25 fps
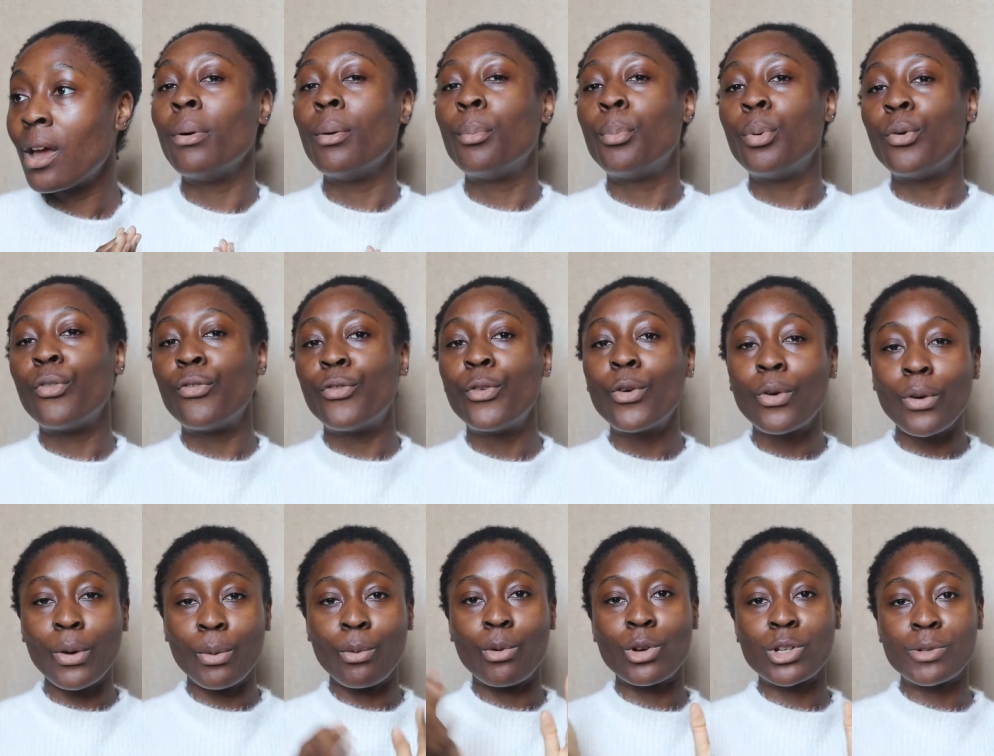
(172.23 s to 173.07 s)
But
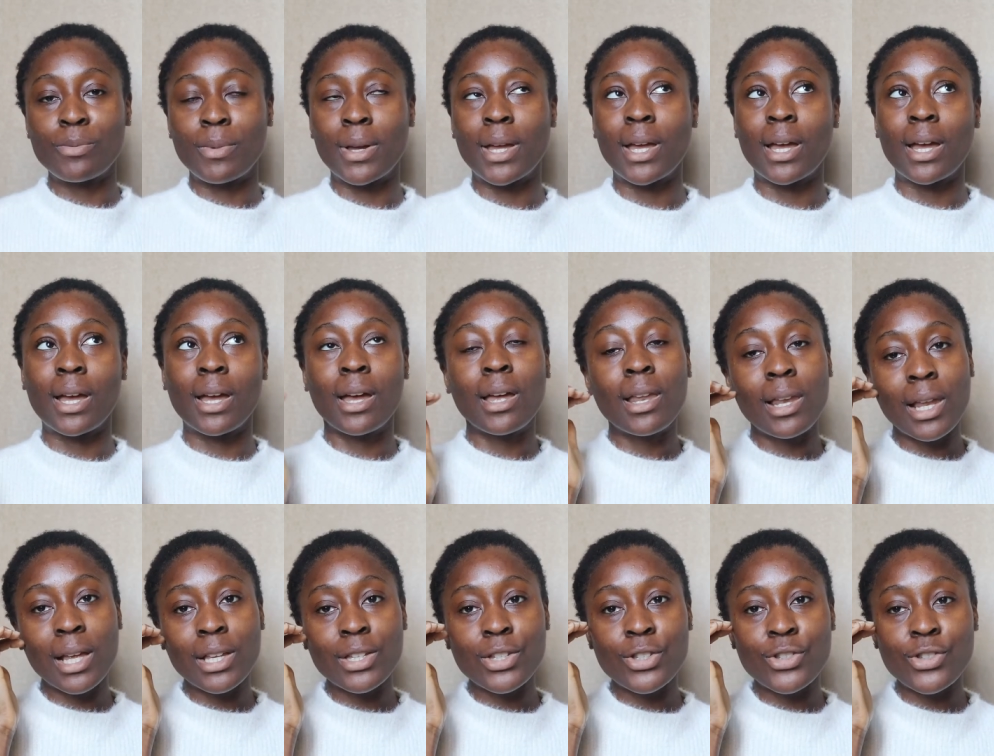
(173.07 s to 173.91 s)
before I wash my hair,
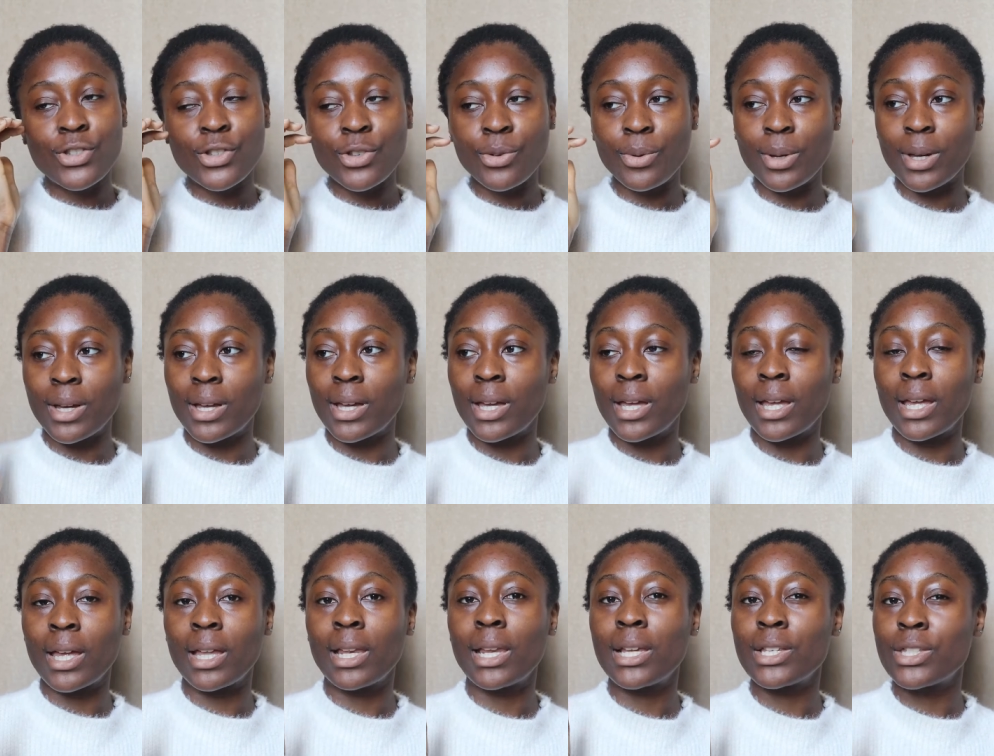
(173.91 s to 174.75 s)
let's do
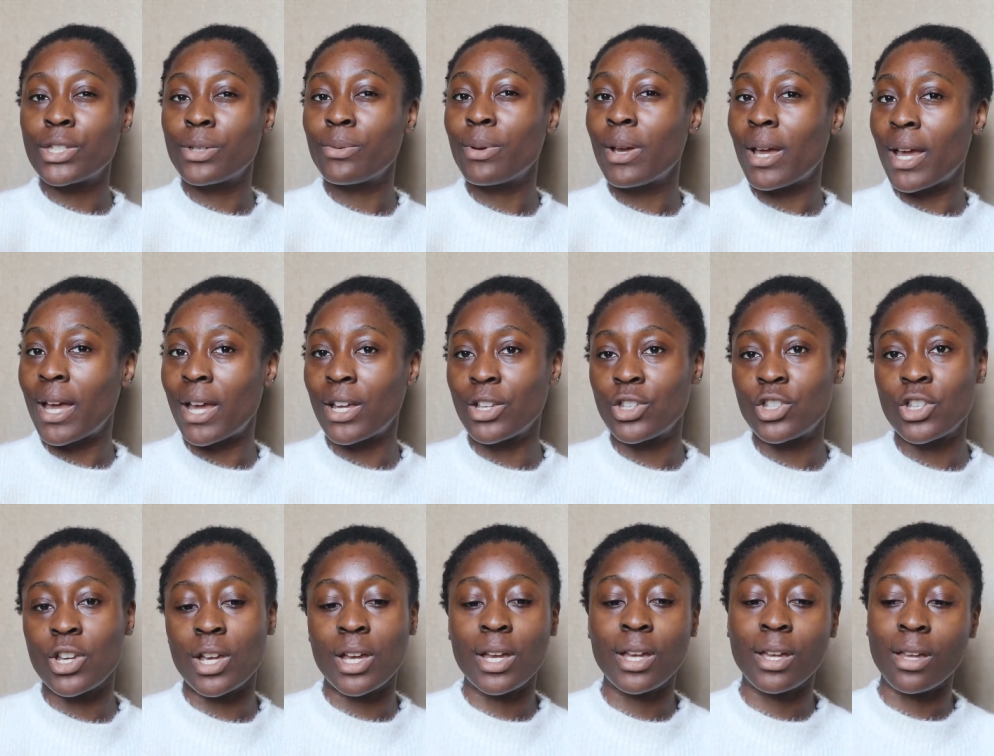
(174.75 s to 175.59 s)
a hair
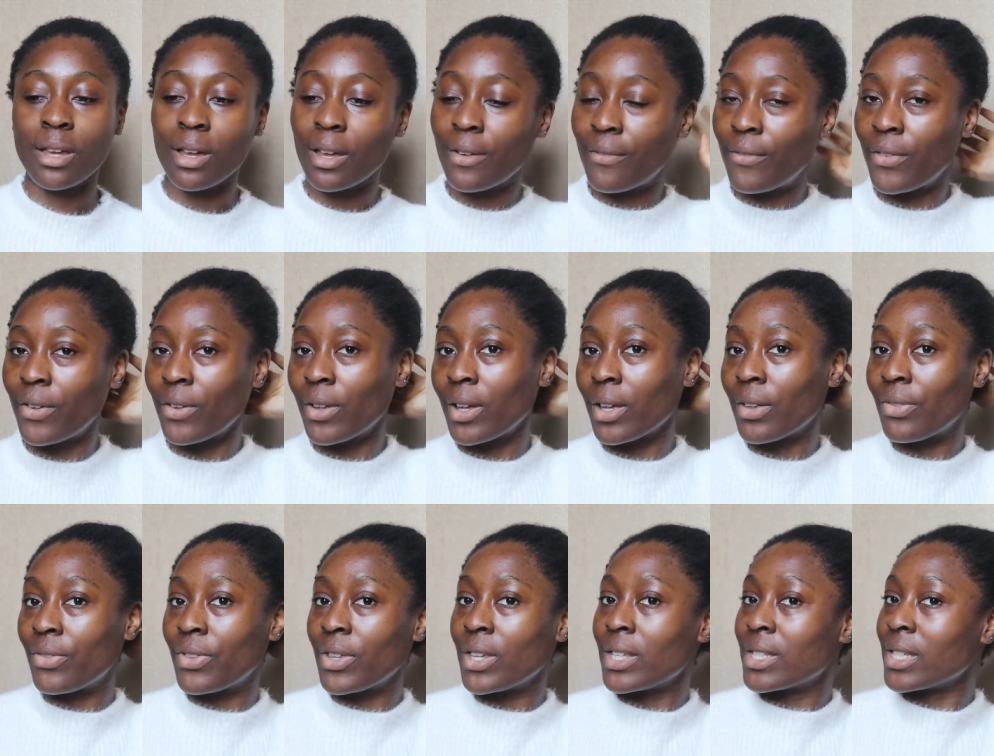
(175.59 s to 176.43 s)
check. I feel
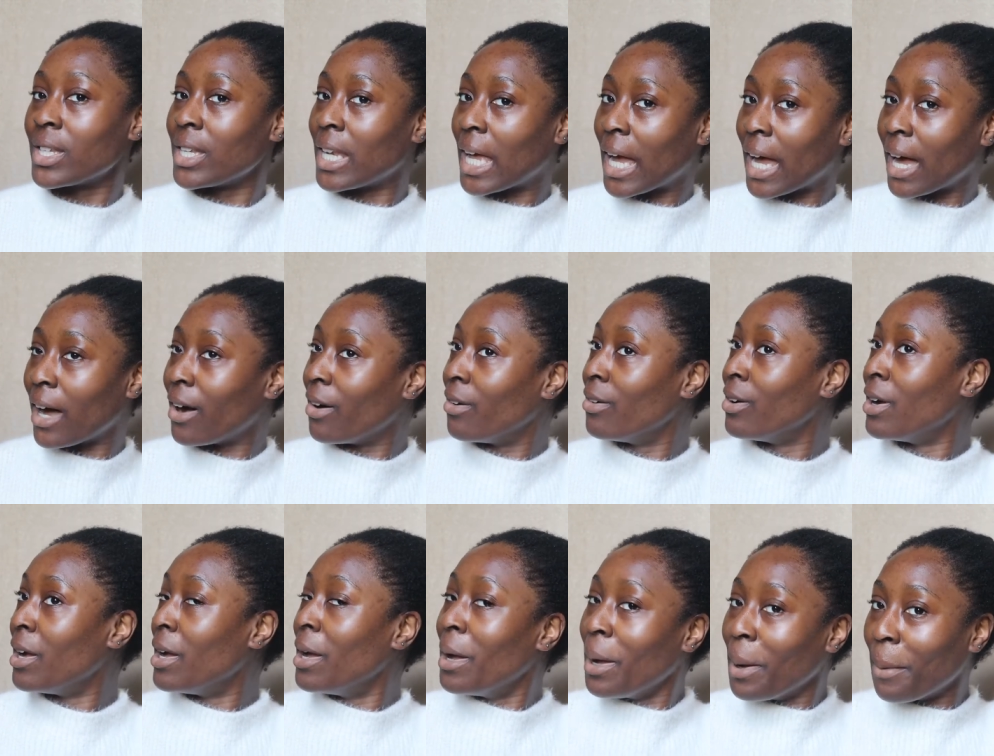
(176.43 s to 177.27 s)
like these are now
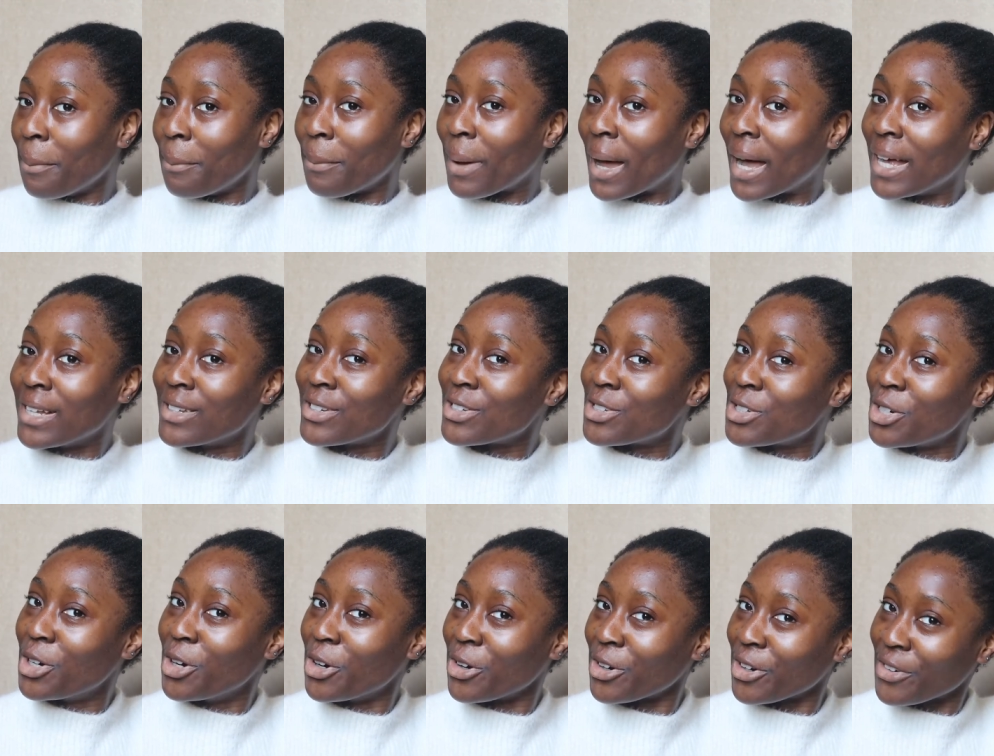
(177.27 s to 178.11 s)

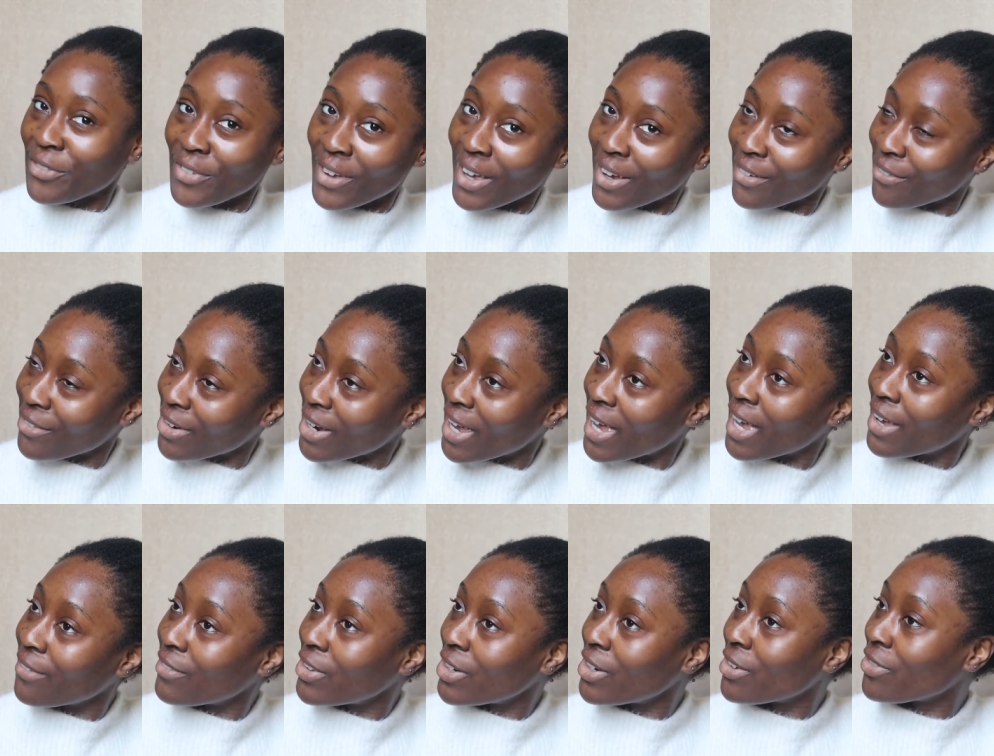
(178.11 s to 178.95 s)
mandatory for every
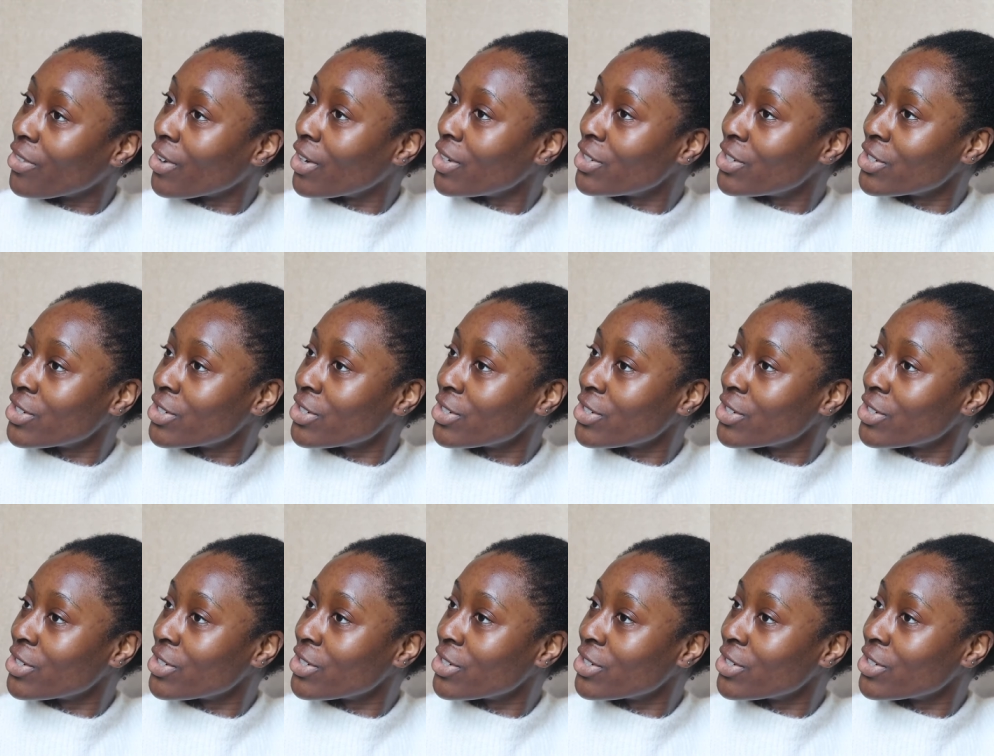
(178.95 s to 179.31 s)
hair video that I